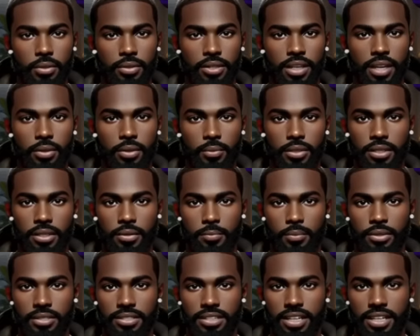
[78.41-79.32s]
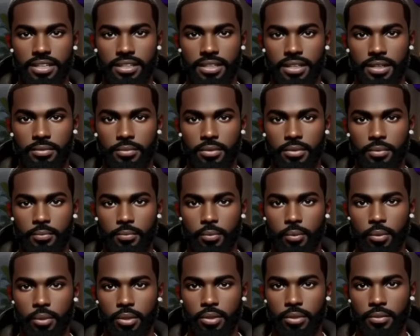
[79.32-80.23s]
tightly squeeze my arms,
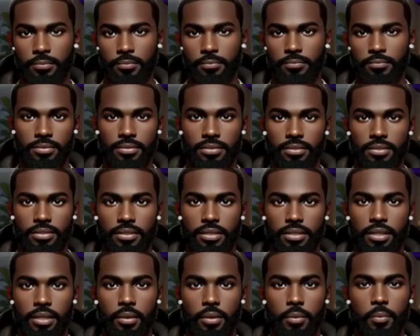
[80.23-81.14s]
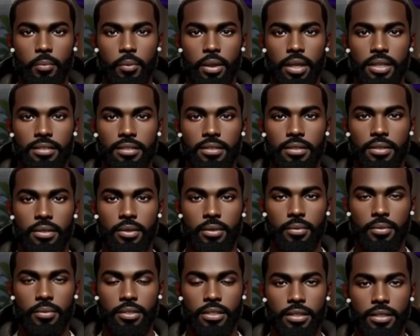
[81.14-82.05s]
violently slap me in my face and head,
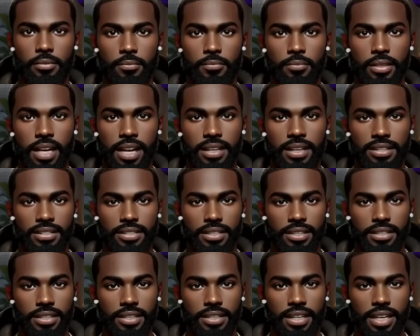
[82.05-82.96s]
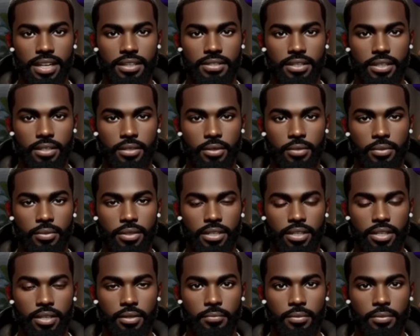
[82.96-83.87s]
aggressively slam my head into the
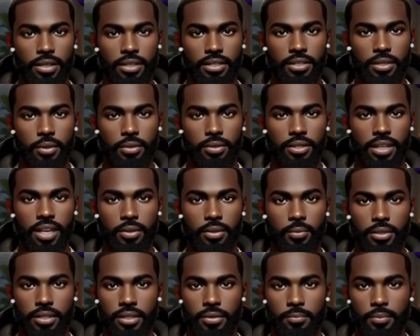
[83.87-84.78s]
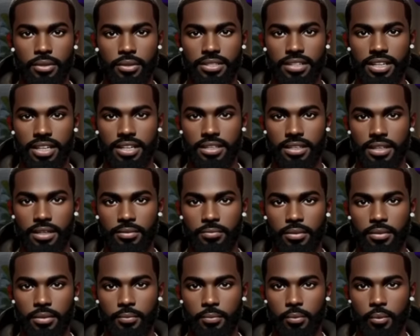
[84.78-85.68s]
bathroom towel rack, and more.
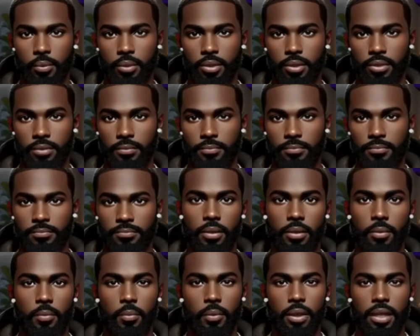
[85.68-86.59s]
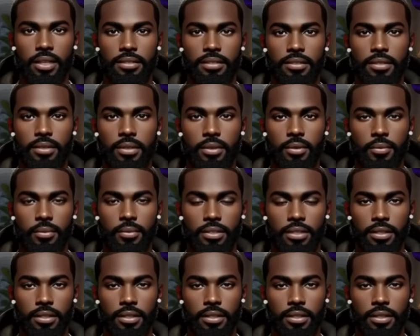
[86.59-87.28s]
The Real Housewives alum says Aaron